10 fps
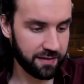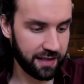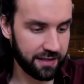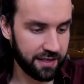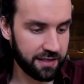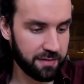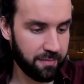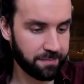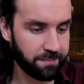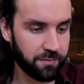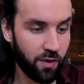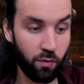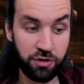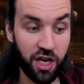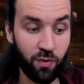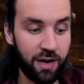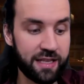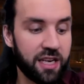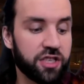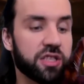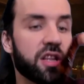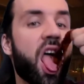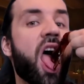like these, which are quite delicious.